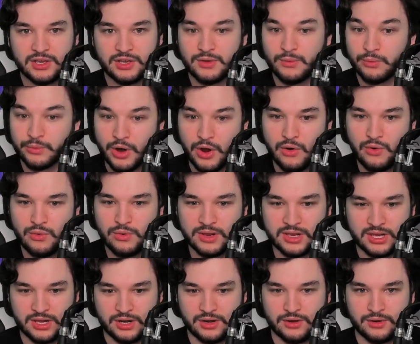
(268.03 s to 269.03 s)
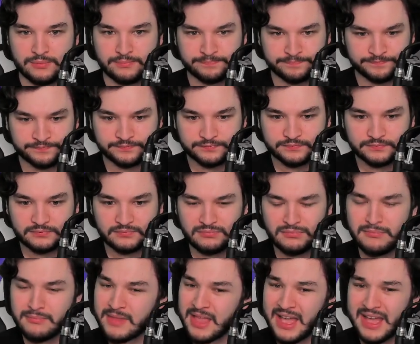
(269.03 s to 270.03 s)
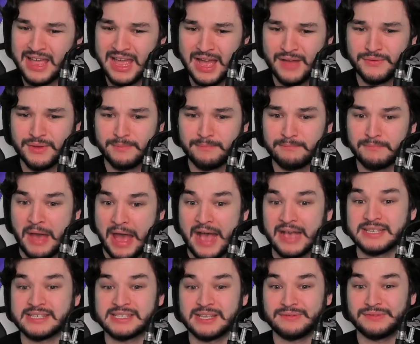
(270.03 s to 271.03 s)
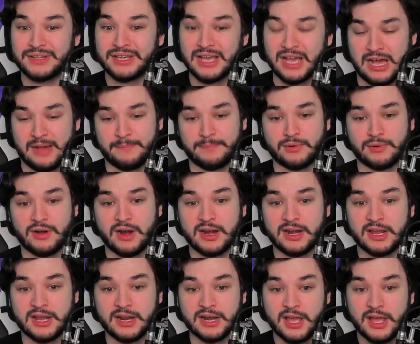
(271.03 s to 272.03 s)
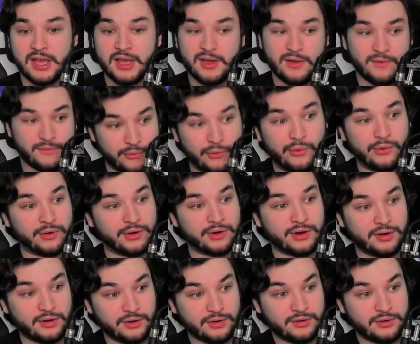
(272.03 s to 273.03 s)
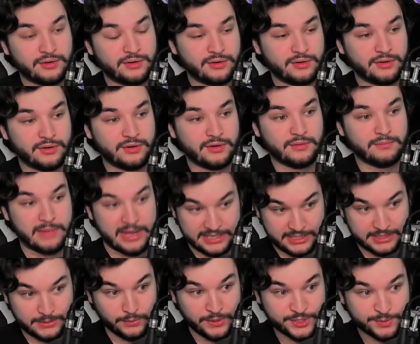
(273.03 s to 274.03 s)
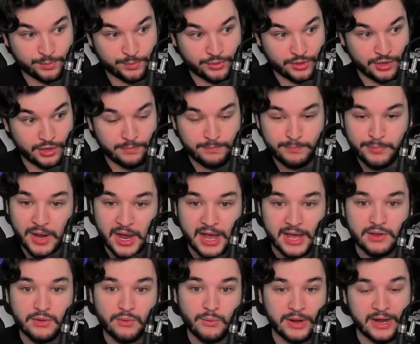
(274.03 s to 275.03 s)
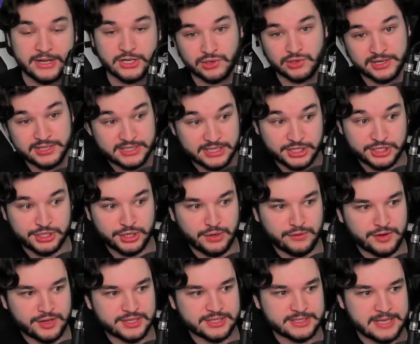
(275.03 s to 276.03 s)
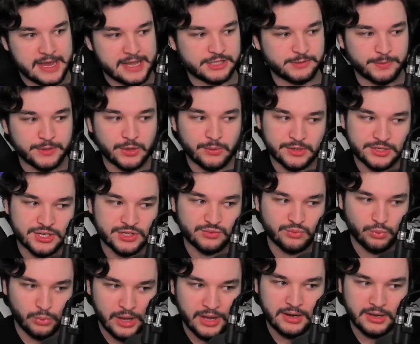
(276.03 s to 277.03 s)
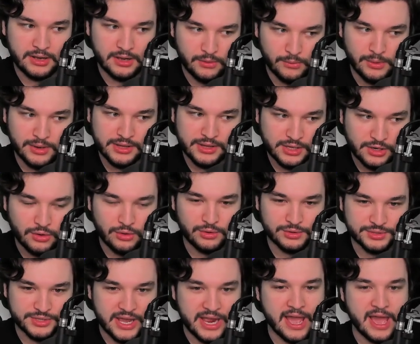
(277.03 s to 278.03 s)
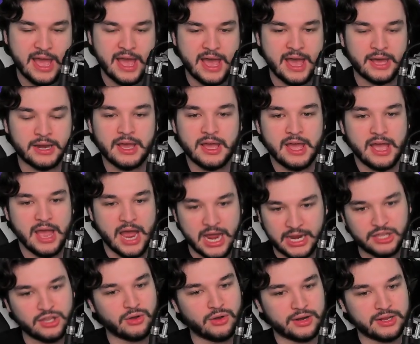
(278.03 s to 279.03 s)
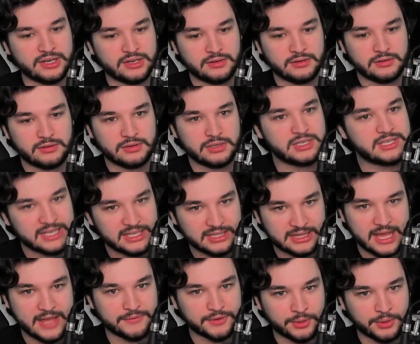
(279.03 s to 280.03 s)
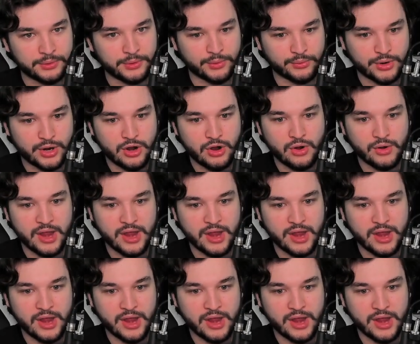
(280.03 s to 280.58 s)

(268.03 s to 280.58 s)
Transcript: Rogue here, I have him massively upgraded for my Whisperer. But when I transition over to the Sky Splitter, which is one of the goals I had, I can go ahead and de-level the Rogue